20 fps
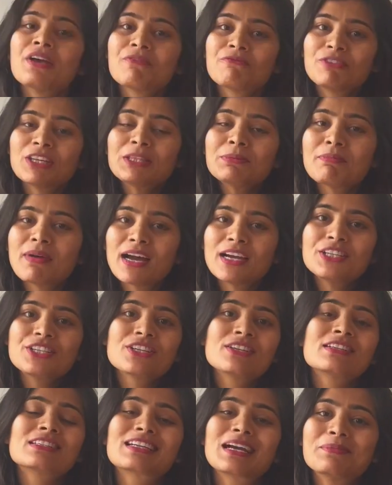With March
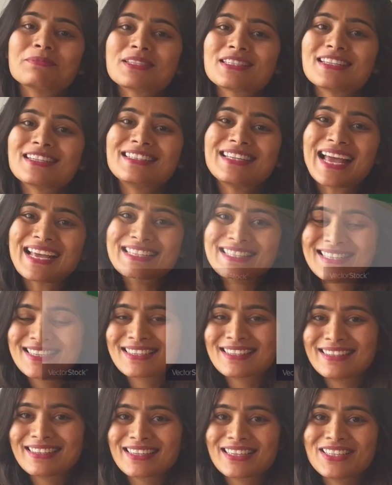comes the tax
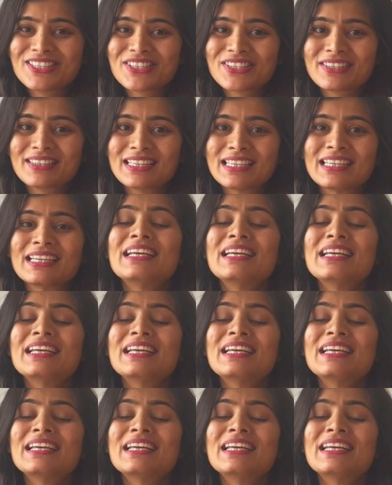declaration.